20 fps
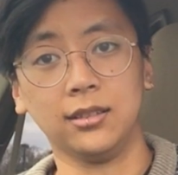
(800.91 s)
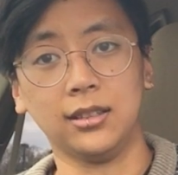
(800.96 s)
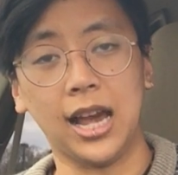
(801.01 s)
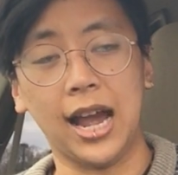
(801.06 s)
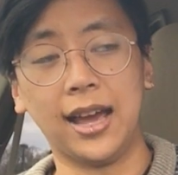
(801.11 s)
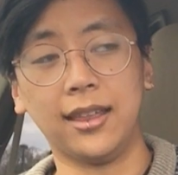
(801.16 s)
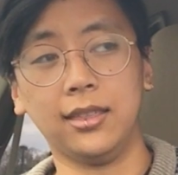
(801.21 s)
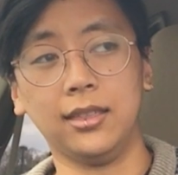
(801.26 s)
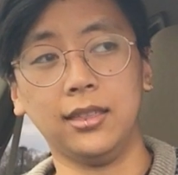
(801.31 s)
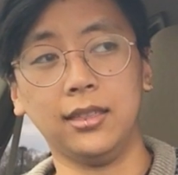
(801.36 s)

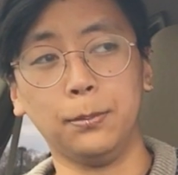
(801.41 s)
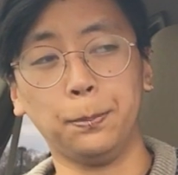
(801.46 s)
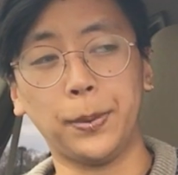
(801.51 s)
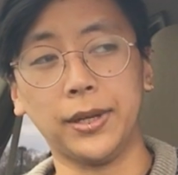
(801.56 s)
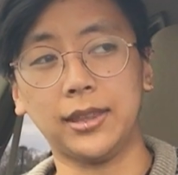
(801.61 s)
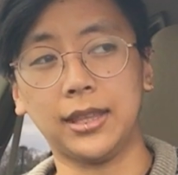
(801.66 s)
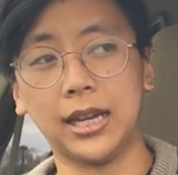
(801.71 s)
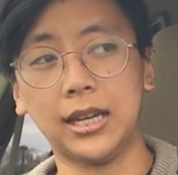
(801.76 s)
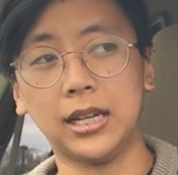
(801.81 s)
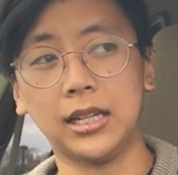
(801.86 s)

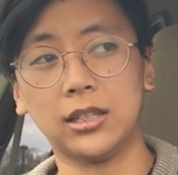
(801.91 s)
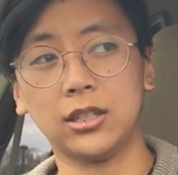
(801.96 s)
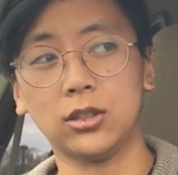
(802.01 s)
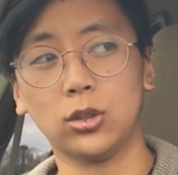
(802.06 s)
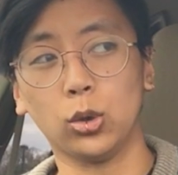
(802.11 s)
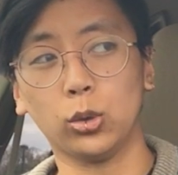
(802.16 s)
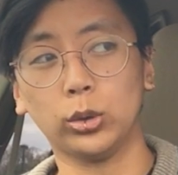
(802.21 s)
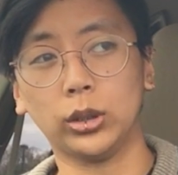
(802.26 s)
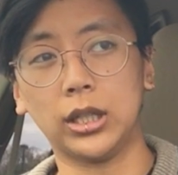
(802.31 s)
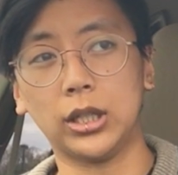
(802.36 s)
But then it's
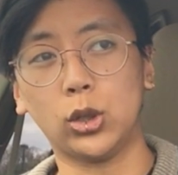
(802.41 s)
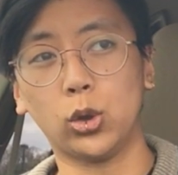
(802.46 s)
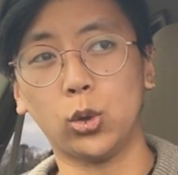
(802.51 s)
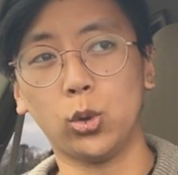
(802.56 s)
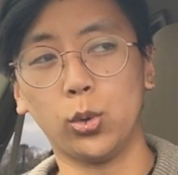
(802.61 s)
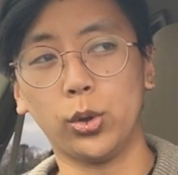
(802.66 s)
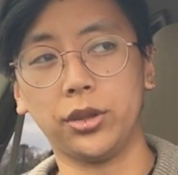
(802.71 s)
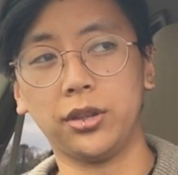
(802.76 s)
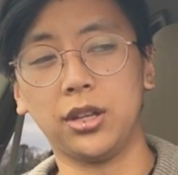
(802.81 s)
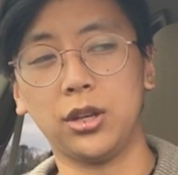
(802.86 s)
totally
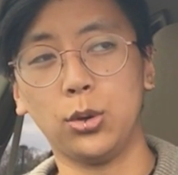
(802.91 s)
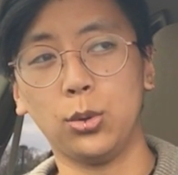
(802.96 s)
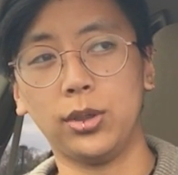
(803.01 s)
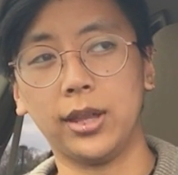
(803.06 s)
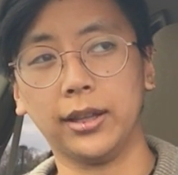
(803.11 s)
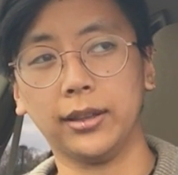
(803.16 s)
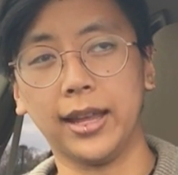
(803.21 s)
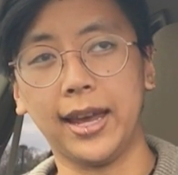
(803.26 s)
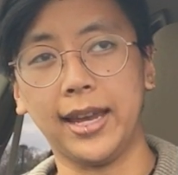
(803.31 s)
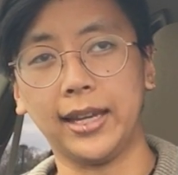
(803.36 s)
cool with you
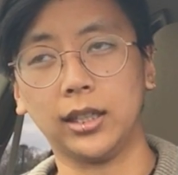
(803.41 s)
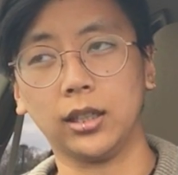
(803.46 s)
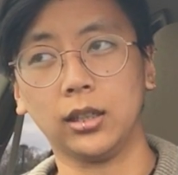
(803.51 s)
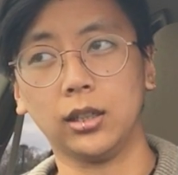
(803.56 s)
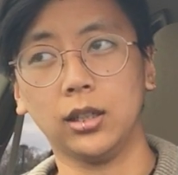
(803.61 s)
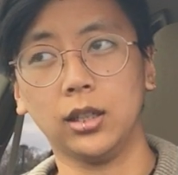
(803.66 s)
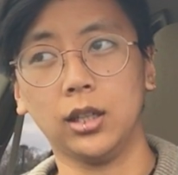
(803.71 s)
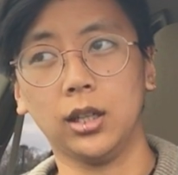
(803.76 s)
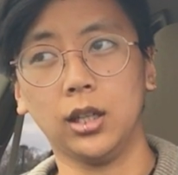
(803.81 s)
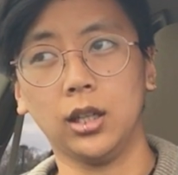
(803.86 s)
that, like,
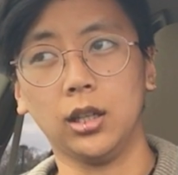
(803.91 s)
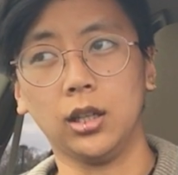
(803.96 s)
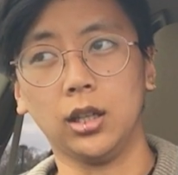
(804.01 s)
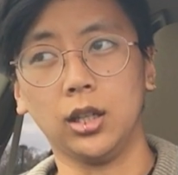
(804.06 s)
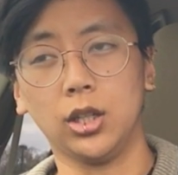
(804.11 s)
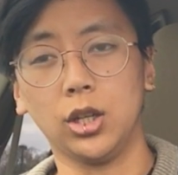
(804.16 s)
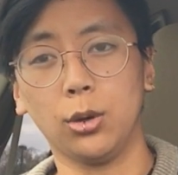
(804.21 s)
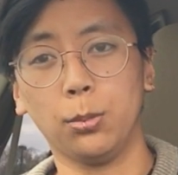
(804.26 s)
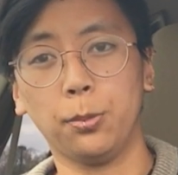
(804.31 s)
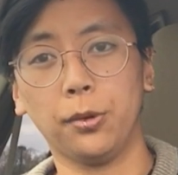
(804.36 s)

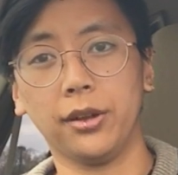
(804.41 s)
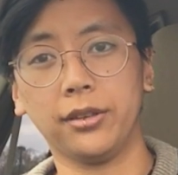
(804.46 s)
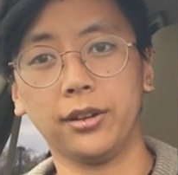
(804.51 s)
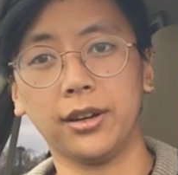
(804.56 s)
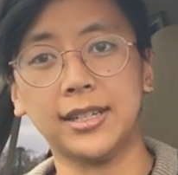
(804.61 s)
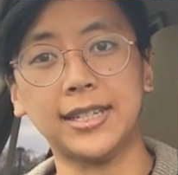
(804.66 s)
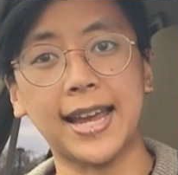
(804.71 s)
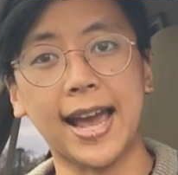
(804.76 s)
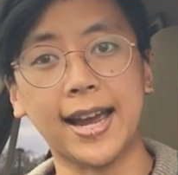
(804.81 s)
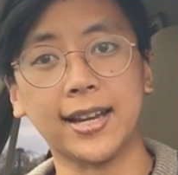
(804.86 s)
your brother
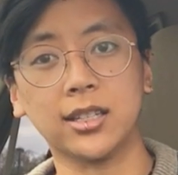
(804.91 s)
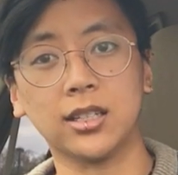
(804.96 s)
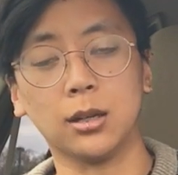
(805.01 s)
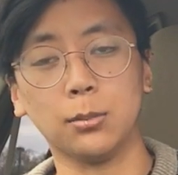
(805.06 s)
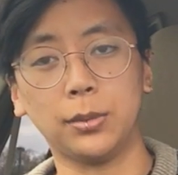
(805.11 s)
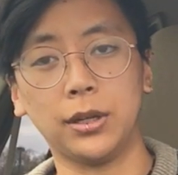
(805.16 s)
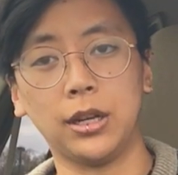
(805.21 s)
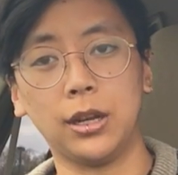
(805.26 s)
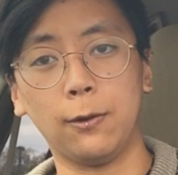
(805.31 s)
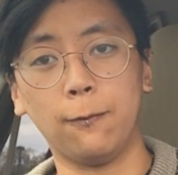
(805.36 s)
attacked
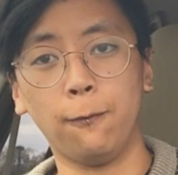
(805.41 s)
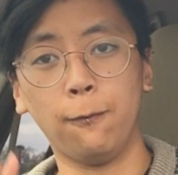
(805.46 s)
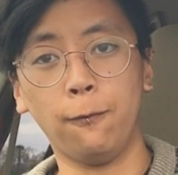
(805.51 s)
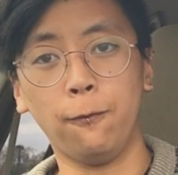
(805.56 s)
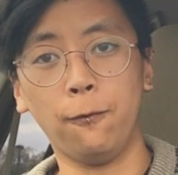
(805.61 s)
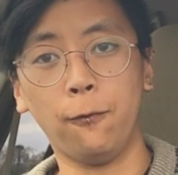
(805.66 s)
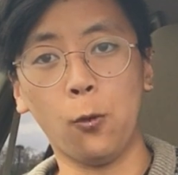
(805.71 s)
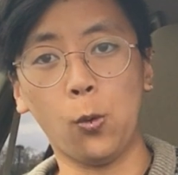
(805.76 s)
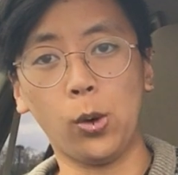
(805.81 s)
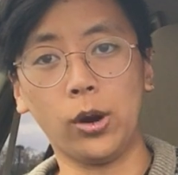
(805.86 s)
somebody
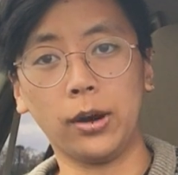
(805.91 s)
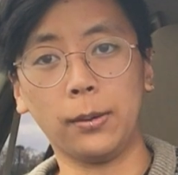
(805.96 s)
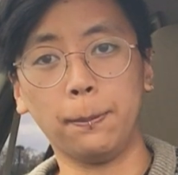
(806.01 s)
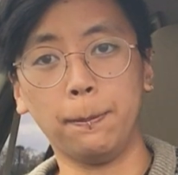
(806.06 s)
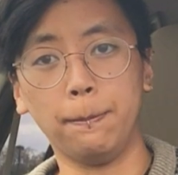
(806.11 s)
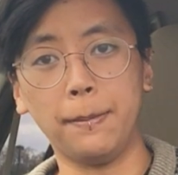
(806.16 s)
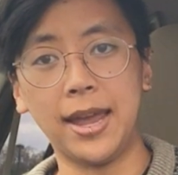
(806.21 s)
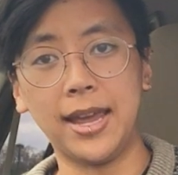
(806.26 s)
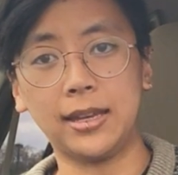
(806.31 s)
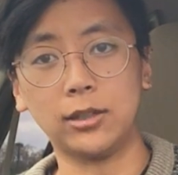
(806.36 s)
for
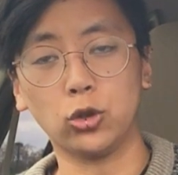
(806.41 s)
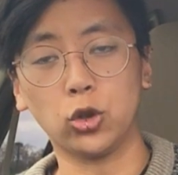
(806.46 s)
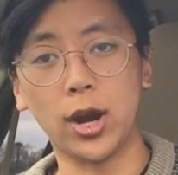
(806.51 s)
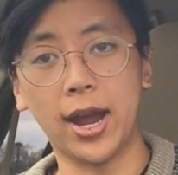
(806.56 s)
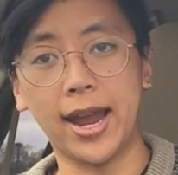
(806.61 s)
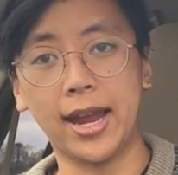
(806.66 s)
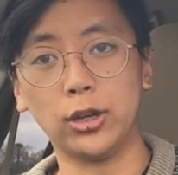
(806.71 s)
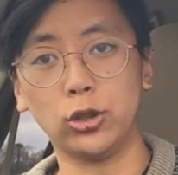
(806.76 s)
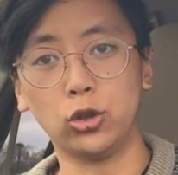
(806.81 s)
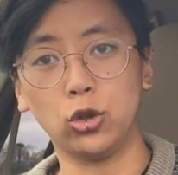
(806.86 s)

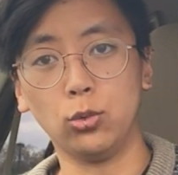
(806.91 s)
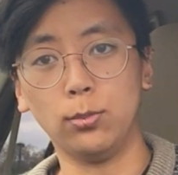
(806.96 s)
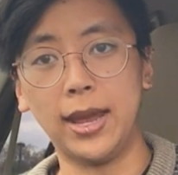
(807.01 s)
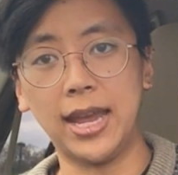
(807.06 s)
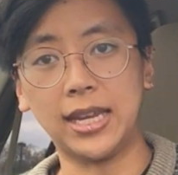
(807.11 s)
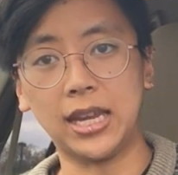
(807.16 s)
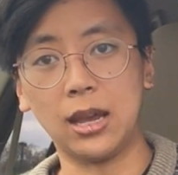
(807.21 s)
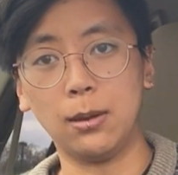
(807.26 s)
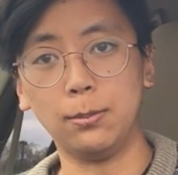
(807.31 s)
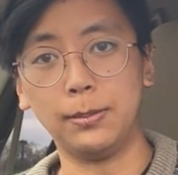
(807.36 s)
trying to
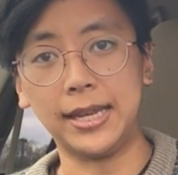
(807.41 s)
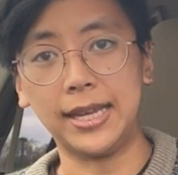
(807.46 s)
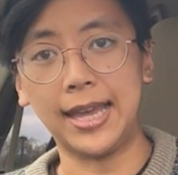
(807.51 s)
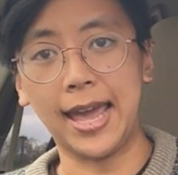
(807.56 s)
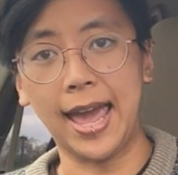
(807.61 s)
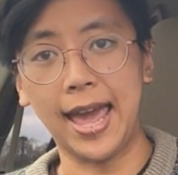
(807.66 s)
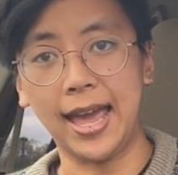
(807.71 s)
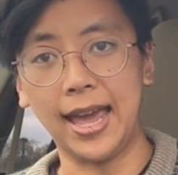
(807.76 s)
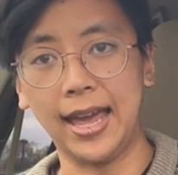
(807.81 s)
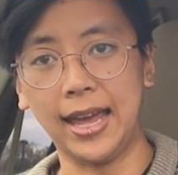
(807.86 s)
make him be
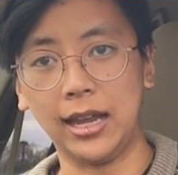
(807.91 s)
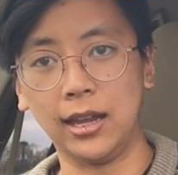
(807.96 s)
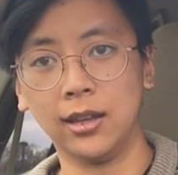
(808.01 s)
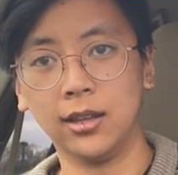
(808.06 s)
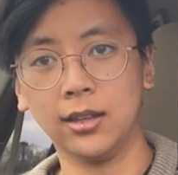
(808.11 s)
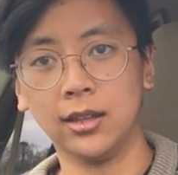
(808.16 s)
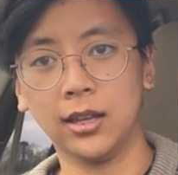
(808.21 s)
gay